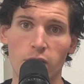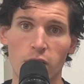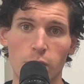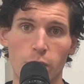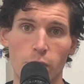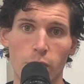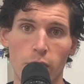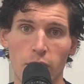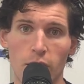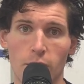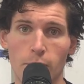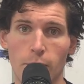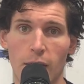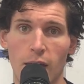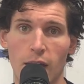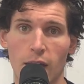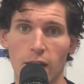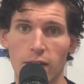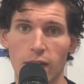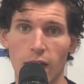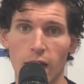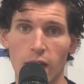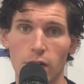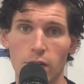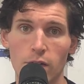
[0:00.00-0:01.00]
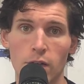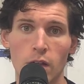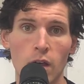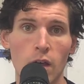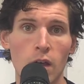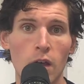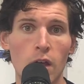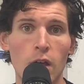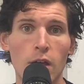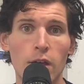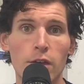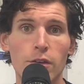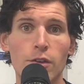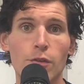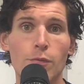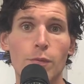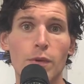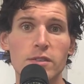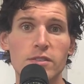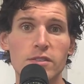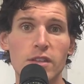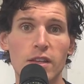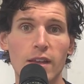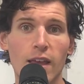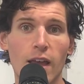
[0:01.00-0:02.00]
bring it back down, you're
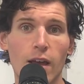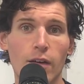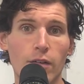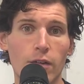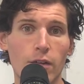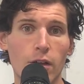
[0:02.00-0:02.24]
missing out on